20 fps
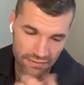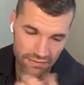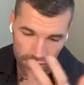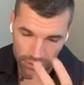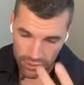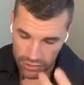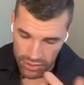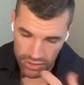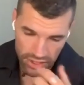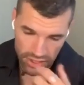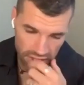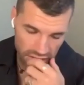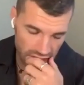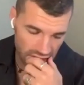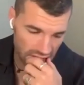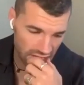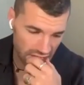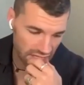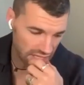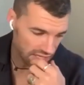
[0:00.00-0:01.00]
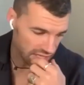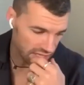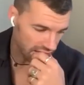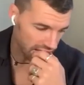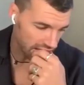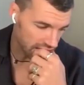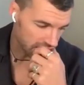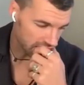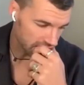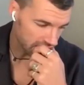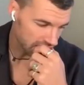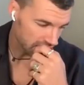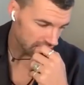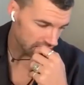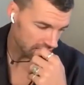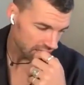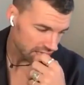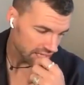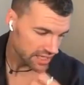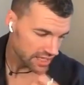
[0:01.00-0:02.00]
evolution in that
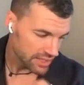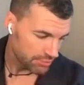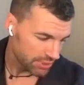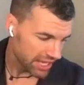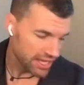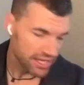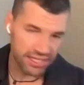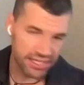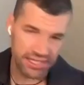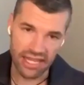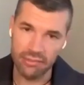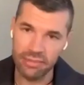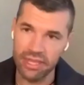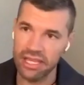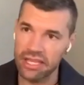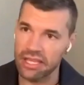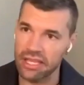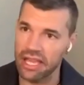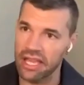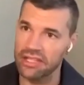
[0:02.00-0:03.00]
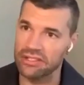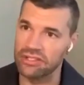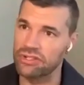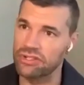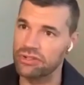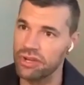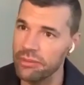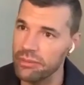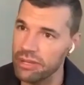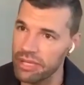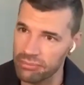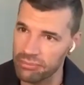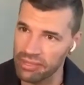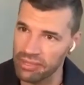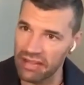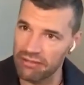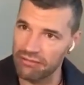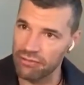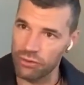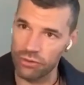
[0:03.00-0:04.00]
the pandemic and streaming
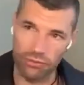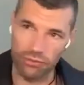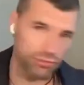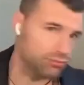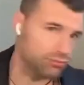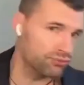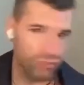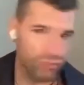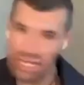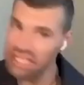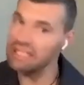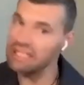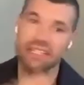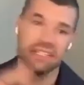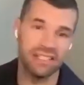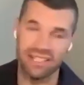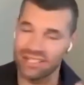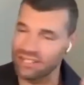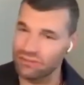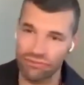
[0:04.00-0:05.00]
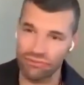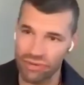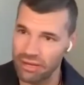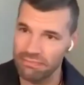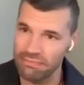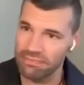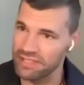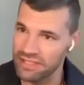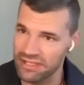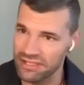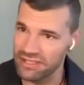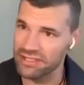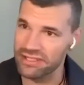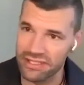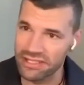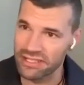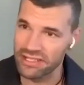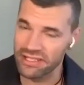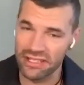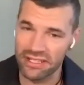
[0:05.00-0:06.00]
platforms really disrupted
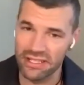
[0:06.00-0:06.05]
